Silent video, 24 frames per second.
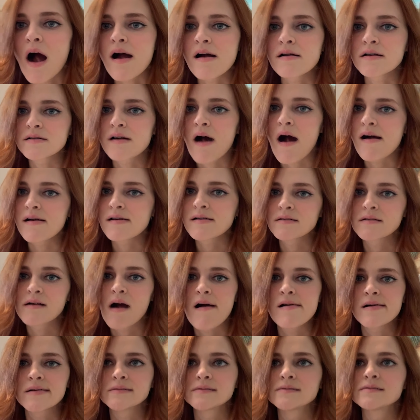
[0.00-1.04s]

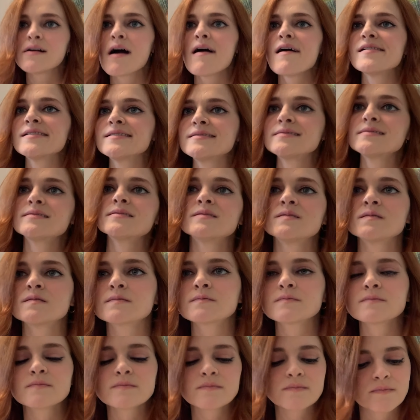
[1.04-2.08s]

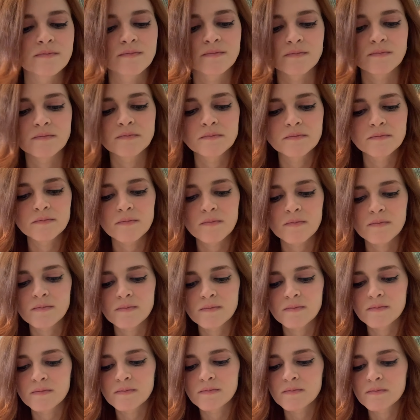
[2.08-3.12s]

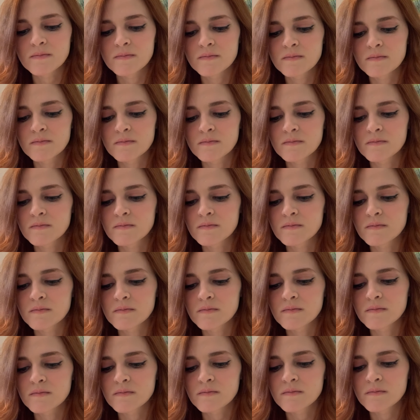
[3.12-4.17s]

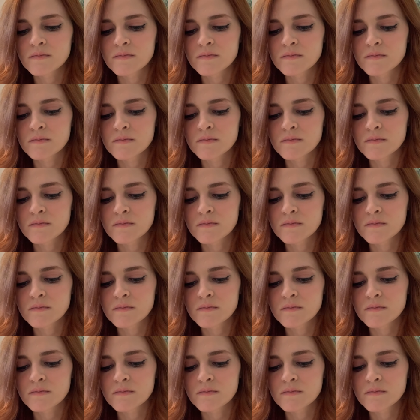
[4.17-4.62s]
(silence)